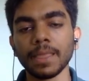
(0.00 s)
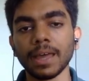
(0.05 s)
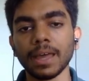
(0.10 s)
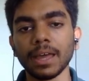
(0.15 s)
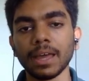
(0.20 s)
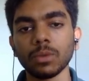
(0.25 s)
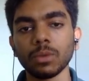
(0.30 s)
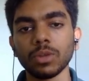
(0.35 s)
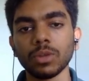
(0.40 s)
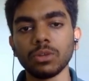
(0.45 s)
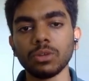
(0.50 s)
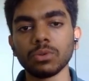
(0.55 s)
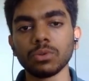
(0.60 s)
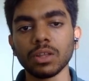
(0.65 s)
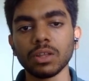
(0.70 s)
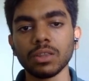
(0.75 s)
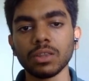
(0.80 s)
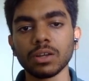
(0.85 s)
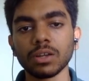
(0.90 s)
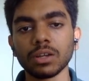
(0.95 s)
and when you
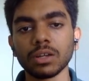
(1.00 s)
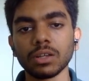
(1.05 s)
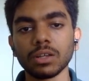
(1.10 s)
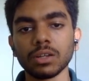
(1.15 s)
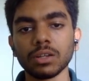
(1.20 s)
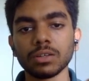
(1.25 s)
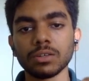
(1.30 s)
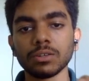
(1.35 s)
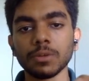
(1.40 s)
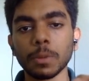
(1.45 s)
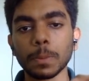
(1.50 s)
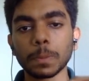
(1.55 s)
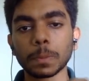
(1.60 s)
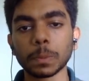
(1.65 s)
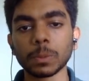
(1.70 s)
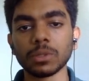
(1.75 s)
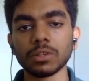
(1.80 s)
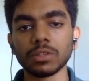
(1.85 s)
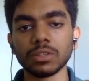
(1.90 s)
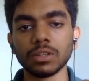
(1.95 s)
run the container,
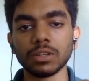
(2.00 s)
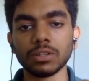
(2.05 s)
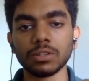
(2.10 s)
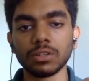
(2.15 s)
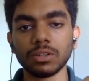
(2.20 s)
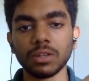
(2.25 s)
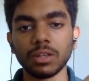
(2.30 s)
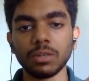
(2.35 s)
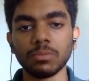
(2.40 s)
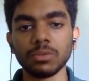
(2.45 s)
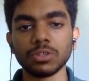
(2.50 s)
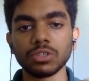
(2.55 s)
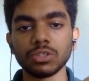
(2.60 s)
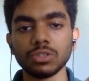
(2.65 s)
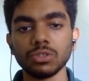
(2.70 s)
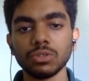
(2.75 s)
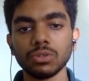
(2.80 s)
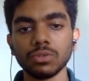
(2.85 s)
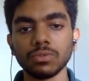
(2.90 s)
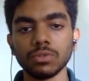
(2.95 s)
the image
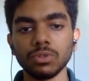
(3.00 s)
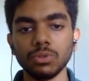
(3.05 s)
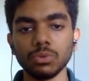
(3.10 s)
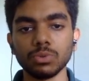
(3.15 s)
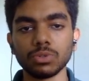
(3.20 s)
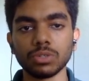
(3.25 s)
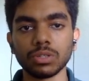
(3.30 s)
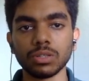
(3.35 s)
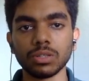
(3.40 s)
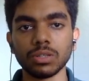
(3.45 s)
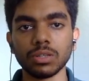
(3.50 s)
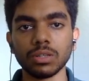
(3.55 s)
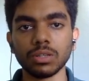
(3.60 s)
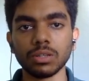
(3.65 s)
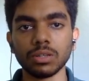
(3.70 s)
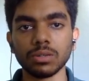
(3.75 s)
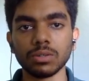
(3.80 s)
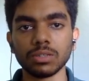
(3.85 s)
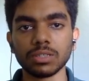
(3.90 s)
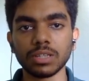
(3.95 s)
is used
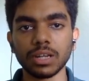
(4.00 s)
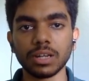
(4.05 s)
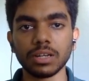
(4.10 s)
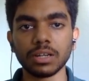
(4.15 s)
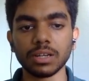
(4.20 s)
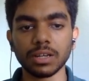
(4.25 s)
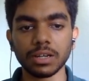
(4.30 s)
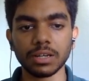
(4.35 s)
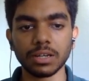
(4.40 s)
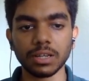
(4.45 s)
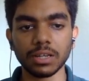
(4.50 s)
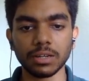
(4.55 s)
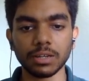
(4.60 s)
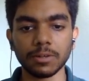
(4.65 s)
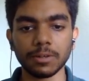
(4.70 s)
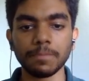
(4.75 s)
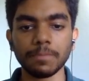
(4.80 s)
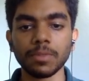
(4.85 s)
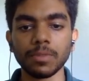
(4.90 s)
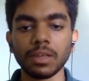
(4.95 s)
inside a container,
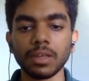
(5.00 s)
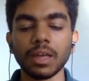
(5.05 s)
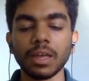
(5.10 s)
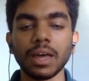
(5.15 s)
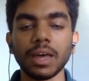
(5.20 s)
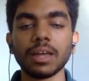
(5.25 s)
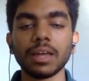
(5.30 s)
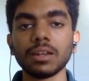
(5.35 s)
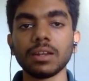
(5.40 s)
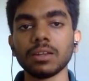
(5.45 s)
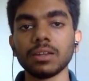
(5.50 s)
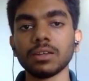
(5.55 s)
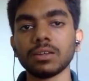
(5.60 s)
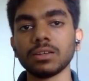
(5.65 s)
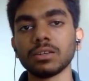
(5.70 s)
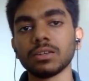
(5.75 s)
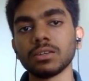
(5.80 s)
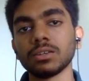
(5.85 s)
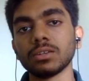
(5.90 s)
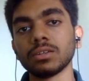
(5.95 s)
and
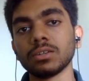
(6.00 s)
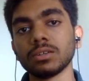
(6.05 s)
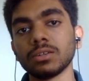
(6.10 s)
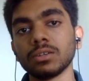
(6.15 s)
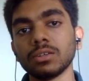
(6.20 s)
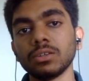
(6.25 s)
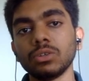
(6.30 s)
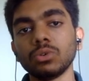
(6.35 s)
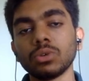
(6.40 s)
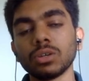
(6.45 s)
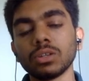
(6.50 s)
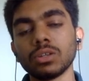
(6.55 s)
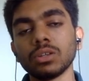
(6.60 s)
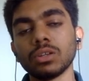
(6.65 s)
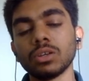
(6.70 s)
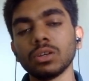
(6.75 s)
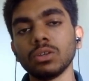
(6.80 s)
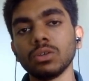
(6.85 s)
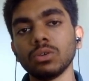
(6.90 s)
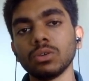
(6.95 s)
you can
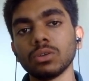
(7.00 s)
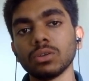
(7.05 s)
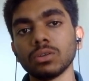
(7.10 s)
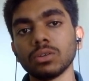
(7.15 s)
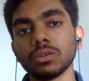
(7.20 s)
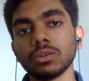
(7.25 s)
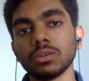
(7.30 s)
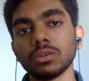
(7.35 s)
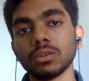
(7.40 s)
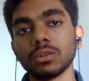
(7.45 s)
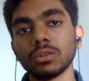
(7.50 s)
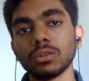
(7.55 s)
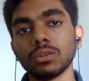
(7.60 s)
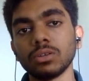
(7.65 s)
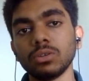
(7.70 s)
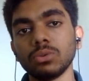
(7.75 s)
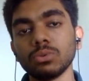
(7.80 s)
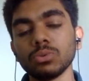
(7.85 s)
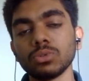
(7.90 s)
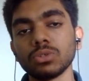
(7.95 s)

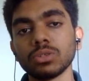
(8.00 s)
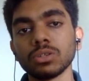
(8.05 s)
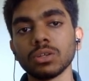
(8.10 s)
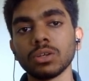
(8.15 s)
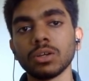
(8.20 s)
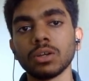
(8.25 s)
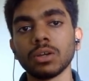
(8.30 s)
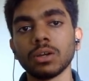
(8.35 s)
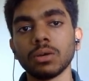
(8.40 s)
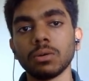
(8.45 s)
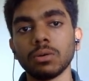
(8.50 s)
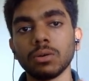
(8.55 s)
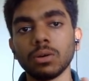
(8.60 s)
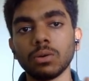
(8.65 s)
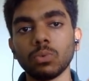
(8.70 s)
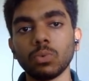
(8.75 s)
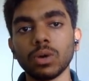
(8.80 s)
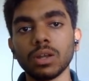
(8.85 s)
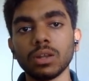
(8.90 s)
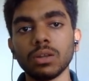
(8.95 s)
use
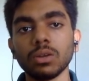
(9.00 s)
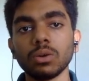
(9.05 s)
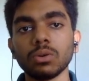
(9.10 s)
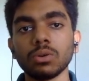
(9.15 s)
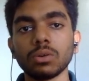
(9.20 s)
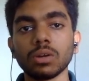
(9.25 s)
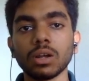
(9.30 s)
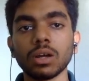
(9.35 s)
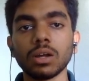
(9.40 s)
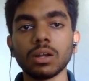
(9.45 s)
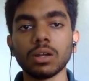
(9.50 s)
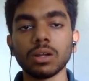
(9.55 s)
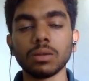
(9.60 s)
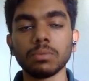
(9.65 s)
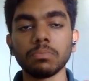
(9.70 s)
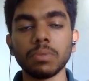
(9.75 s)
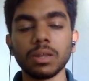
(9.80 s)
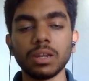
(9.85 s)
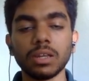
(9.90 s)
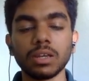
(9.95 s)
one or
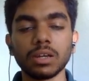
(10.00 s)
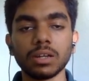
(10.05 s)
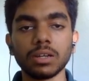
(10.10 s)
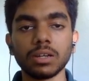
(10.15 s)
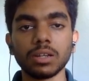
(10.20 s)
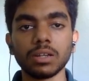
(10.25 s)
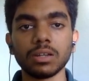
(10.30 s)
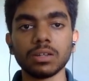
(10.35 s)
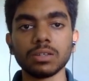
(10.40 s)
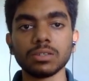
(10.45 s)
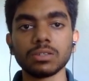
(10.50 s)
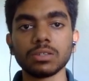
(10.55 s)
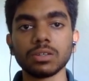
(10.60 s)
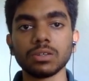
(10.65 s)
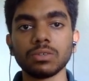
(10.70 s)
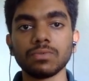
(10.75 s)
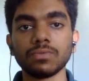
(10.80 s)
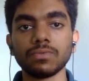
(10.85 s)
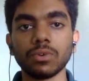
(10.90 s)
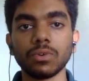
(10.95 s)
many containers
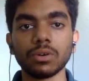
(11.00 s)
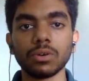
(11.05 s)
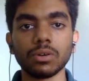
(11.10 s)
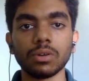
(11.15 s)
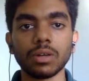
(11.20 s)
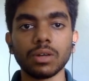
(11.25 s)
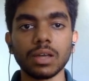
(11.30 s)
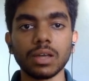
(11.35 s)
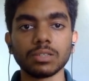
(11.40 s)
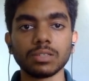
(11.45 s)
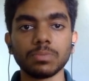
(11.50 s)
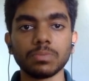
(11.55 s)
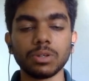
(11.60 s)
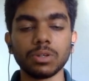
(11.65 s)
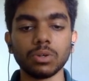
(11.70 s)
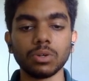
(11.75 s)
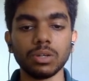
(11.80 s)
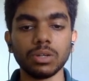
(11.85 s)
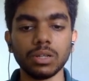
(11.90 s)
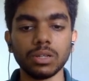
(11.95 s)
as per
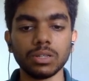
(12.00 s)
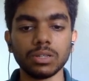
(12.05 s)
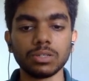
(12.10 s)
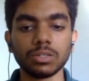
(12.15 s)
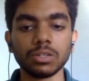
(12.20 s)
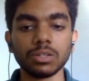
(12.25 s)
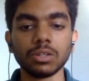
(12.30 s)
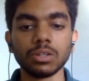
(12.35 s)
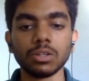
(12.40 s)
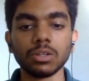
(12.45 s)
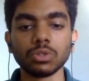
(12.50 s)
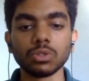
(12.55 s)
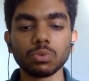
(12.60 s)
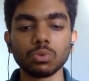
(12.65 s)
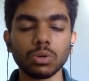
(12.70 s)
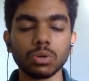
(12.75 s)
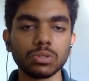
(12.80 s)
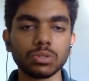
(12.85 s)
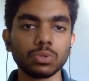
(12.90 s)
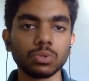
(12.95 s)
your needs. So
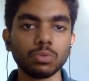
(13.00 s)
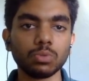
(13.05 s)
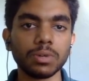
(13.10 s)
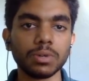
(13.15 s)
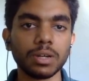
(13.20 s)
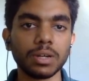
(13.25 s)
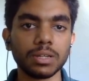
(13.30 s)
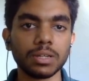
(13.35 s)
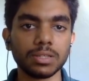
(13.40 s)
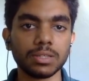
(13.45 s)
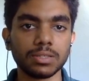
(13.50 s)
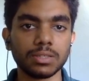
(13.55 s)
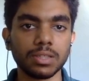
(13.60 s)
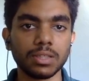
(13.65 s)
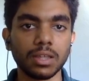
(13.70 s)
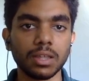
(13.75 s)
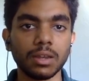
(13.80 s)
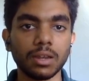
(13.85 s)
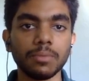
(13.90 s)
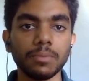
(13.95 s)
what is Kubernetes
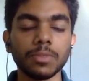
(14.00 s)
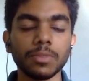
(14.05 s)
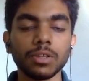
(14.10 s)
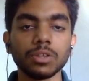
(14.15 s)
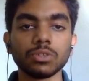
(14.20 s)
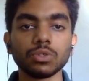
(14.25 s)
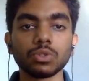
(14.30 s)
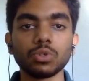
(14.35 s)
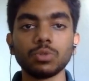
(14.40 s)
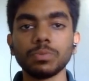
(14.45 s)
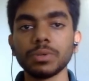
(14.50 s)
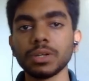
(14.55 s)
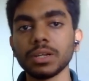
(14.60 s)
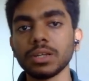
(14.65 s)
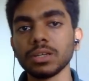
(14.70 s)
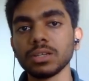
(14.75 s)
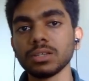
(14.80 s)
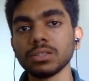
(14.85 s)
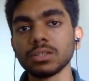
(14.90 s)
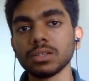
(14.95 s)
then? So
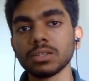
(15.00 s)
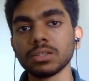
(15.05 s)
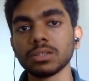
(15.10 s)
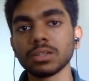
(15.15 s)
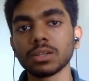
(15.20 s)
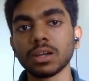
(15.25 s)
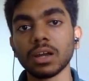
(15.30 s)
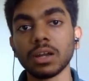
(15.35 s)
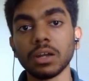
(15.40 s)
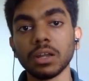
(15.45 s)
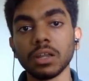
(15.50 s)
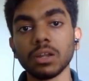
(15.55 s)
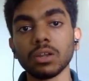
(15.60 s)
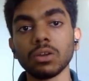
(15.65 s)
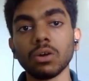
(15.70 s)
Kubernetes is a container